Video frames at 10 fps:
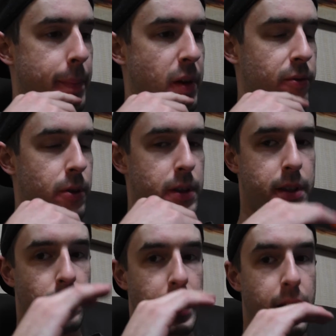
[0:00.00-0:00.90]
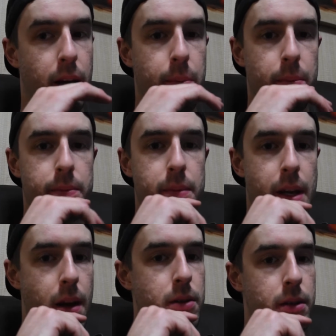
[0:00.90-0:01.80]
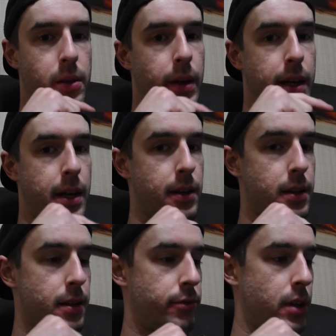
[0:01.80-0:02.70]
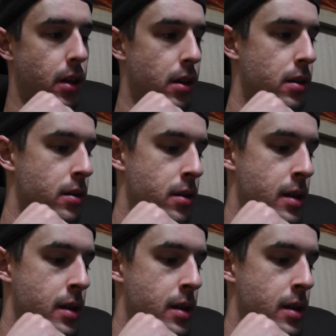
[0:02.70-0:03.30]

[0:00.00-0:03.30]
I've got to set all that up now so I can edit this video.